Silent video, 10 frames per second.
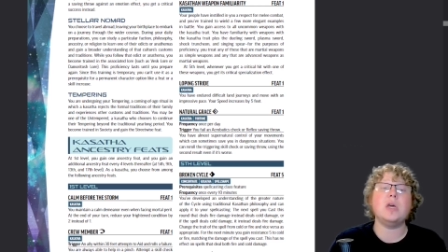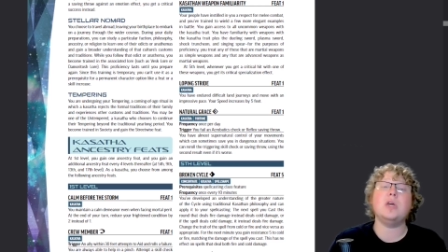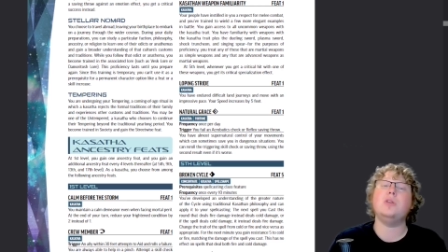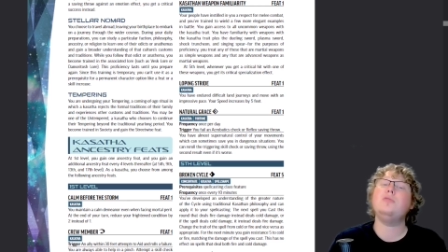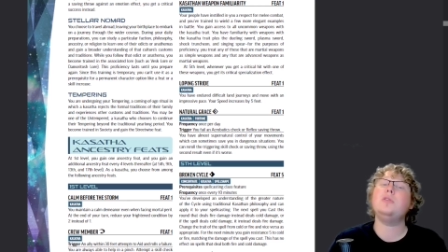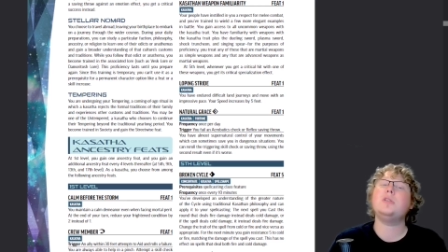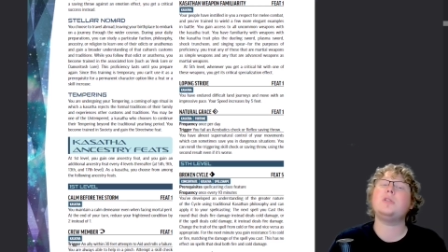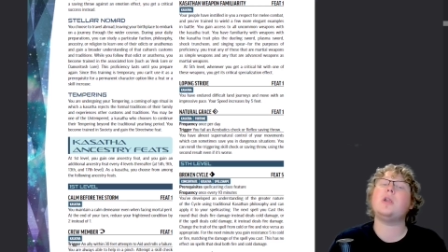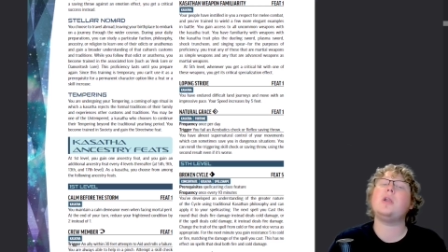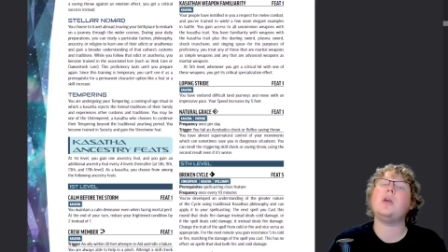you can
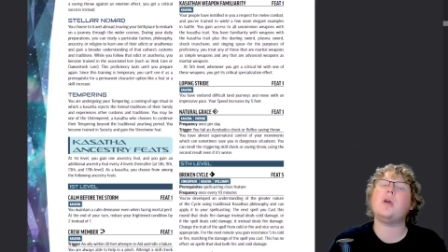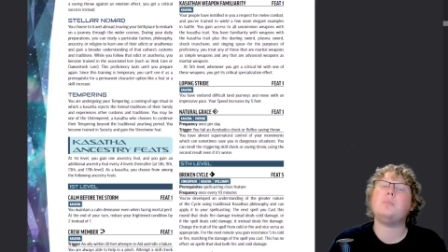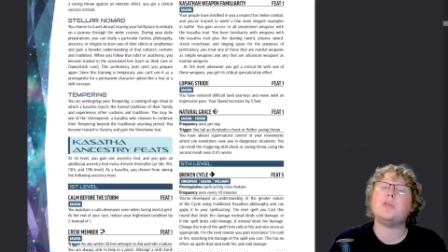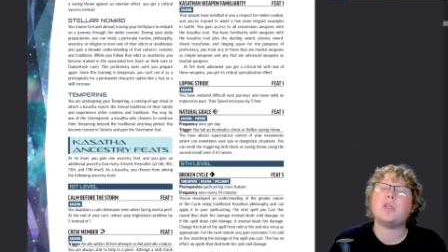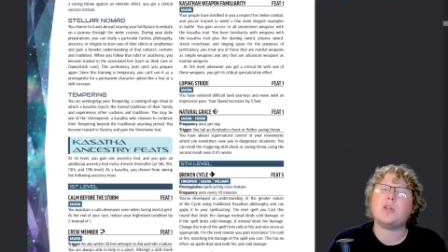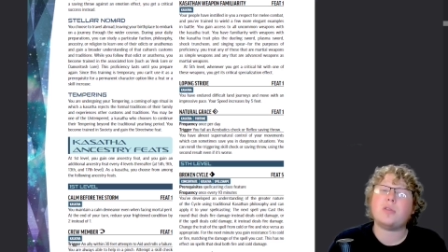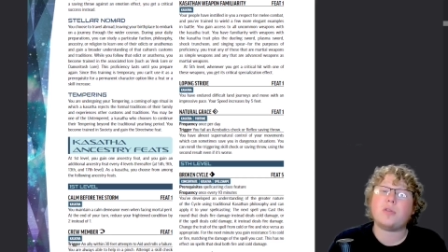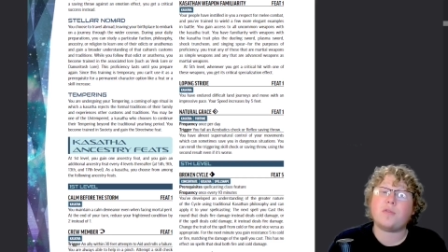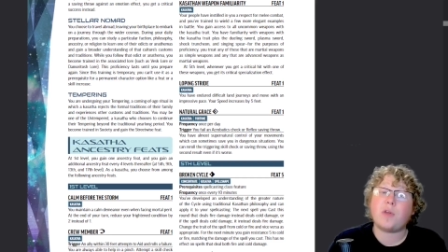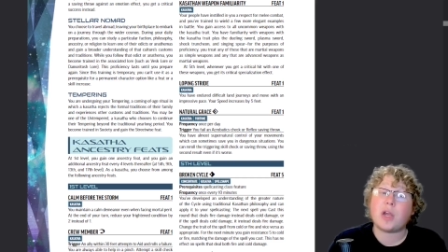study a particular
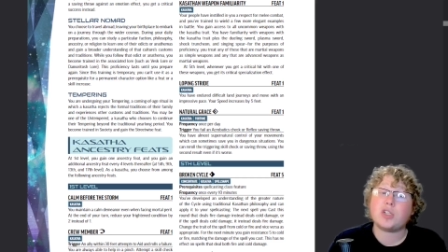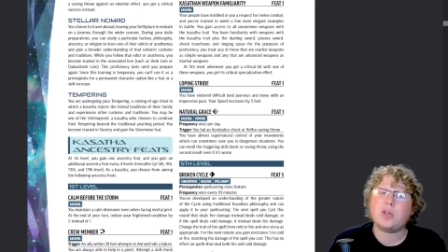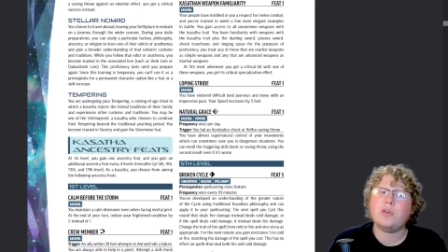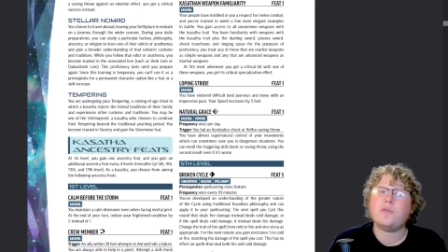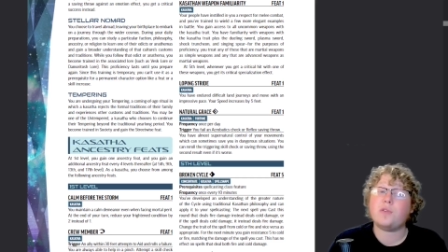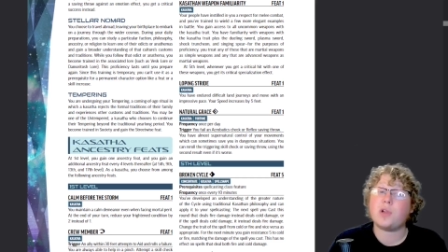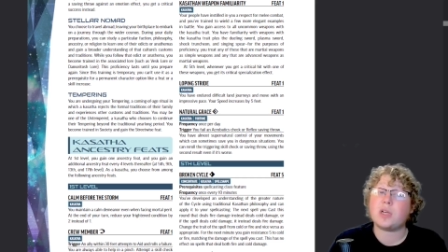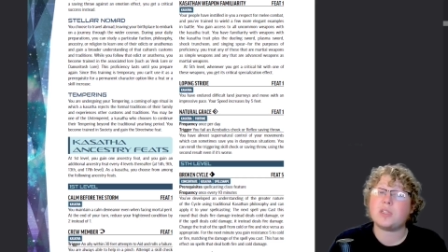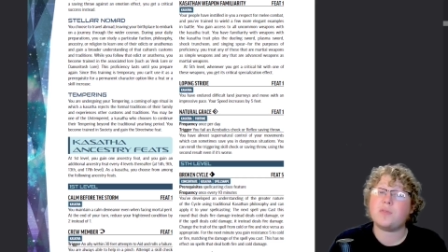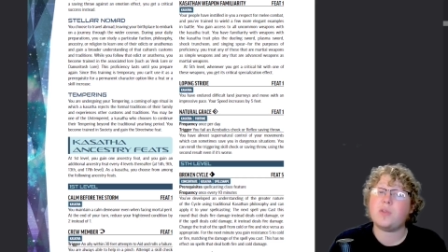faction,
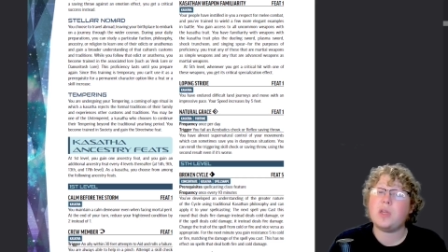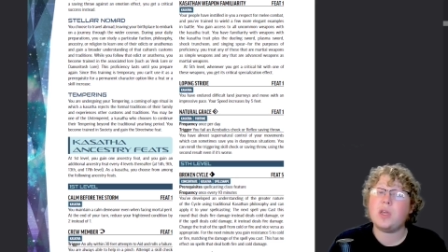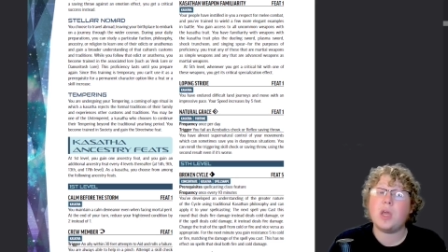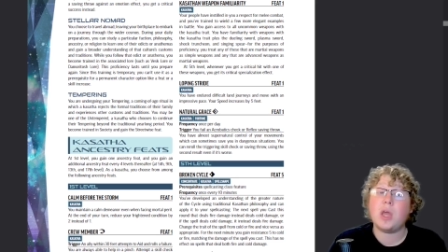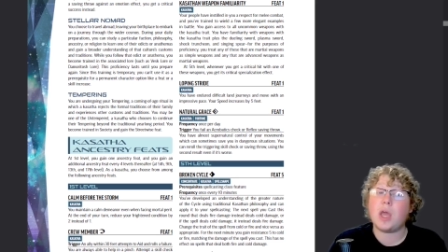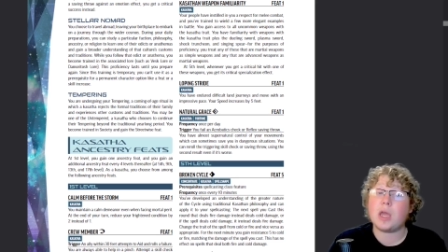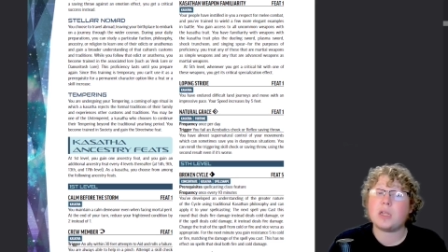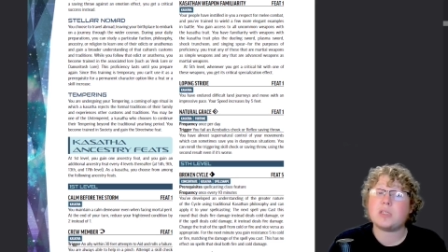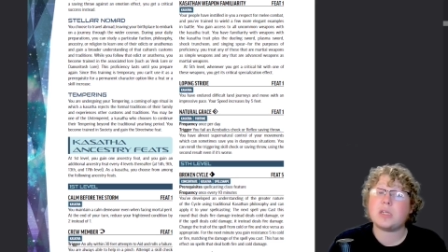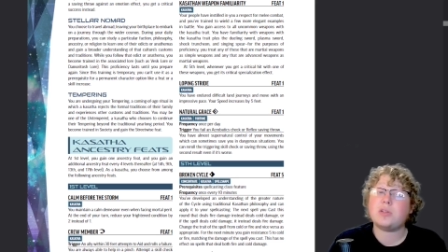philosophy,
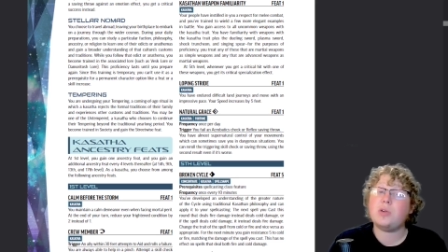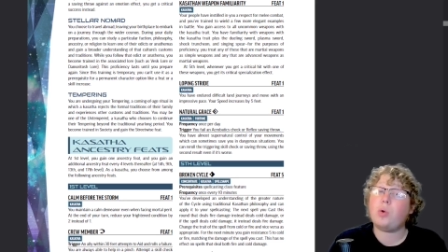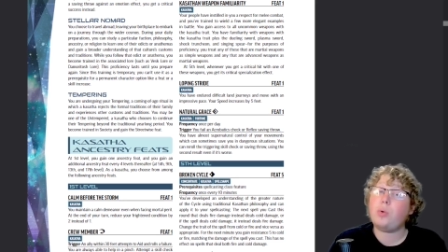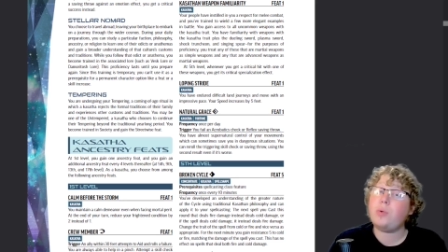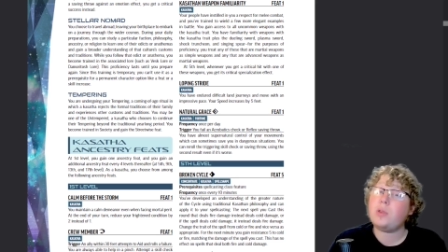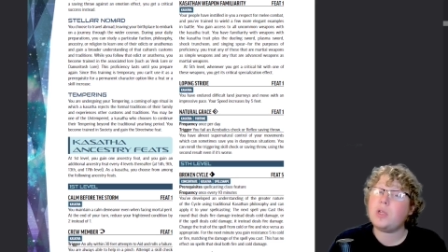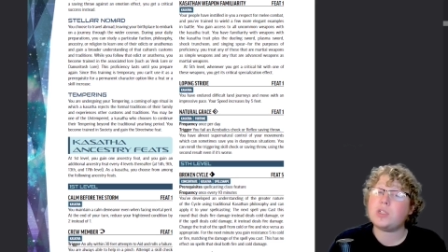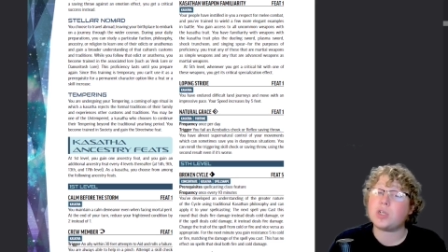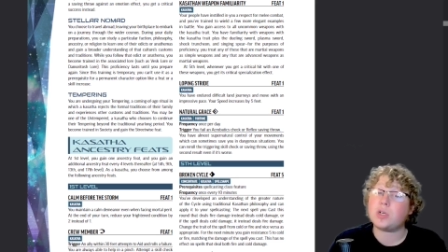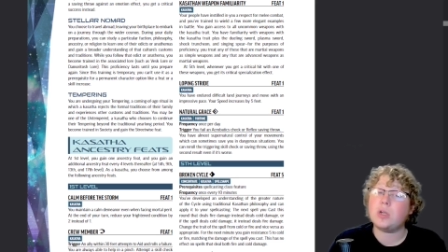ancestry, or
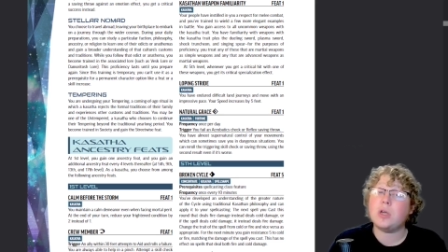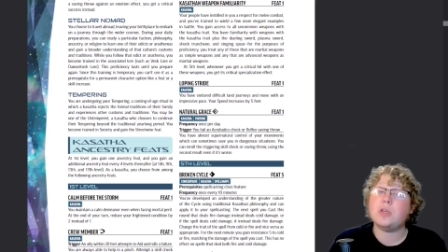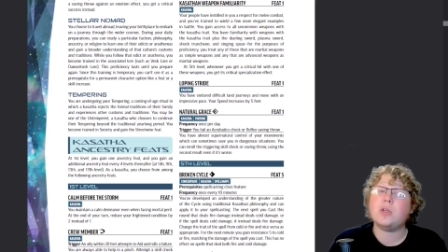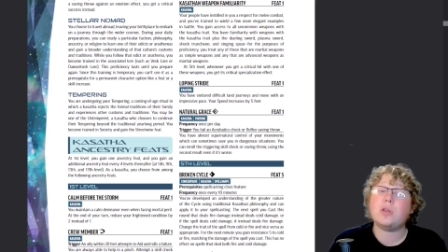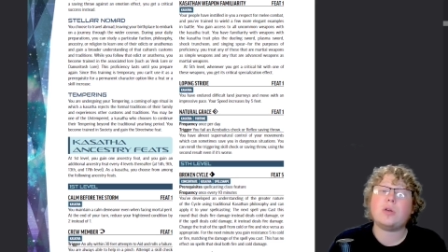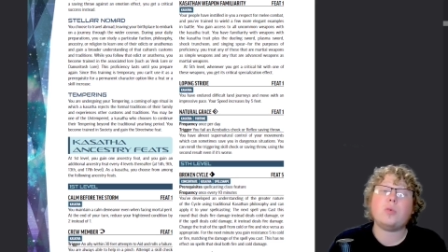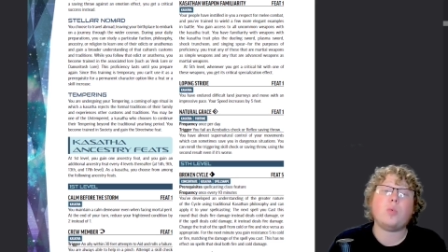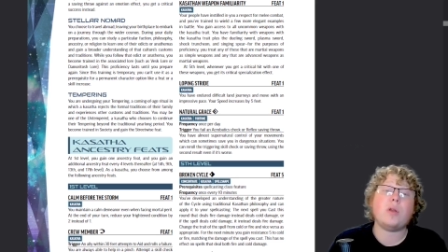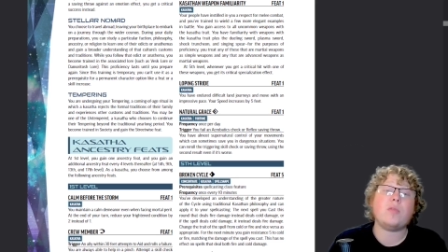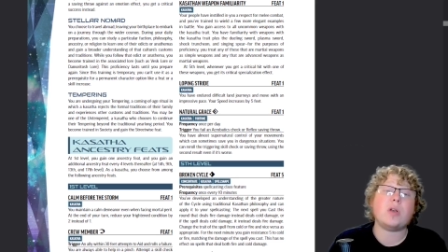religion to learn
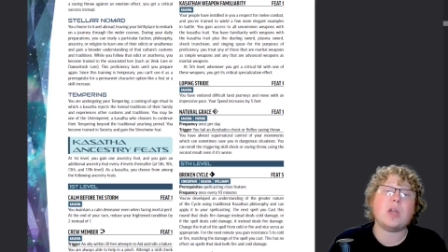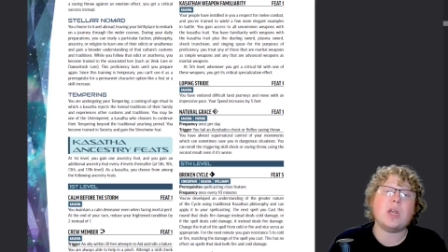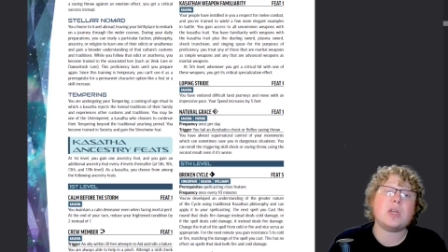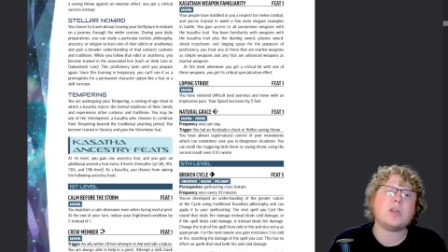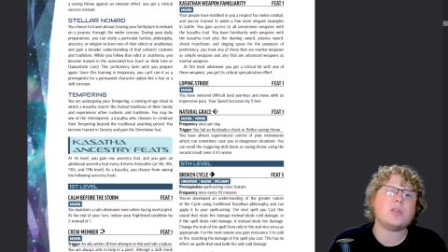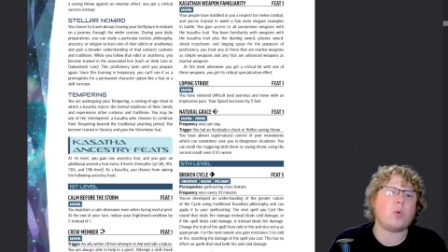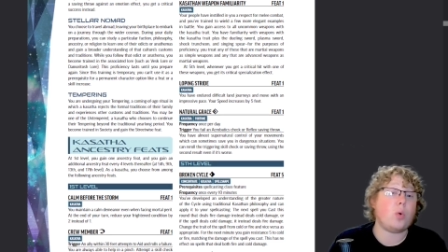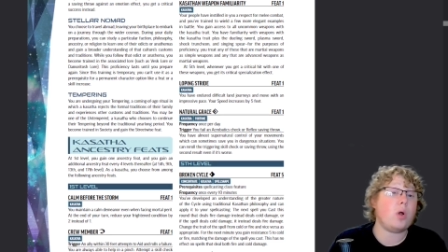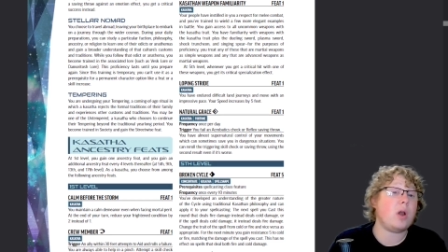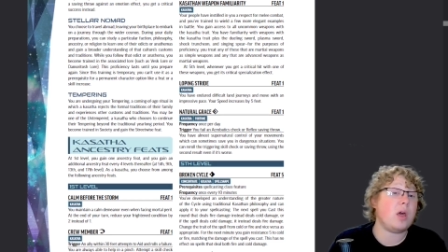one of their edicts
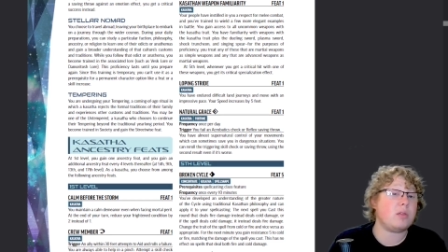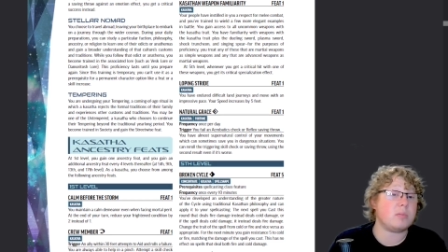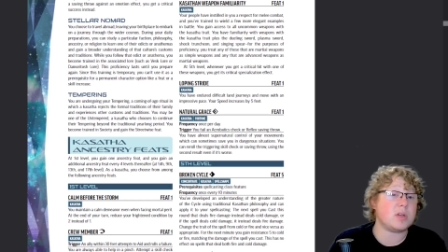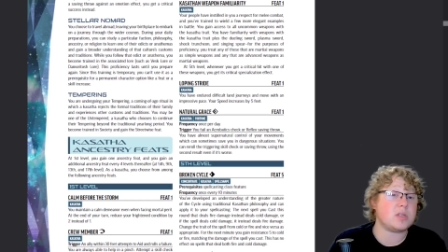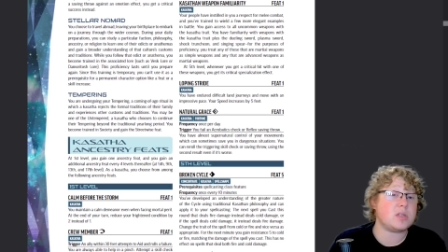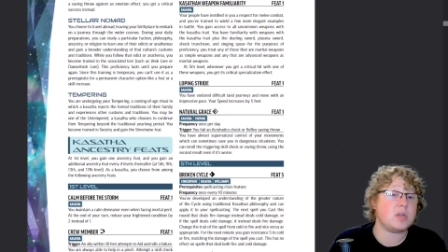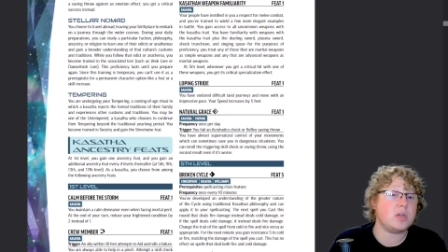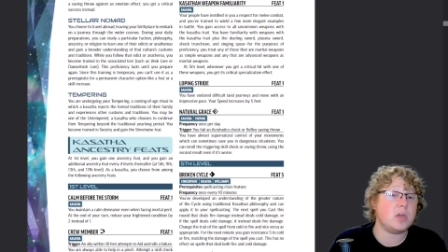or anathemas,